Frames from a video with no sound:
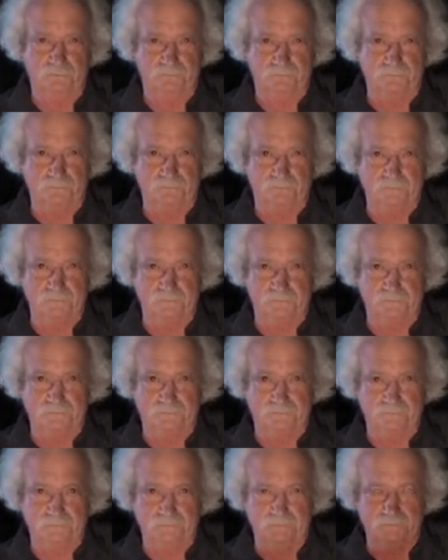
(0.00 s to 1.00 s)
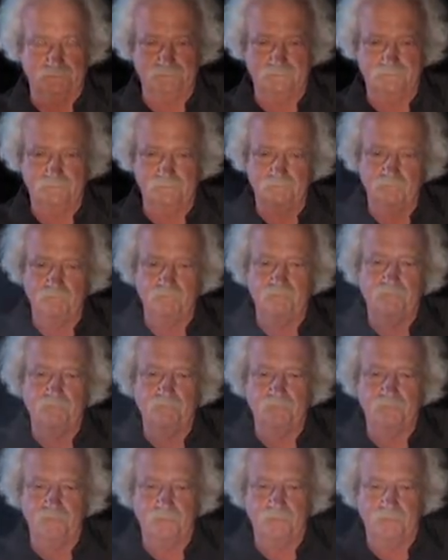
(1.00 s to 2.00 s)

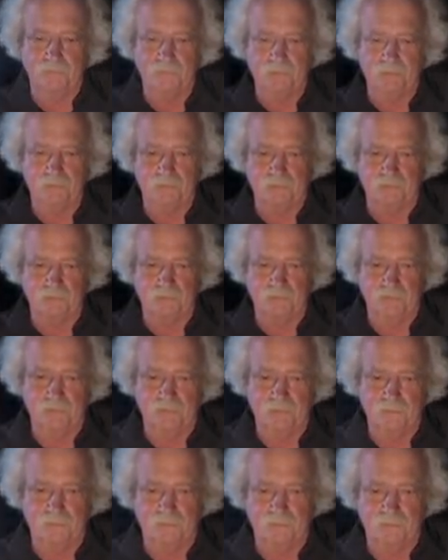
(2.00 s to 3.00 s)
No one is speaking in this clip.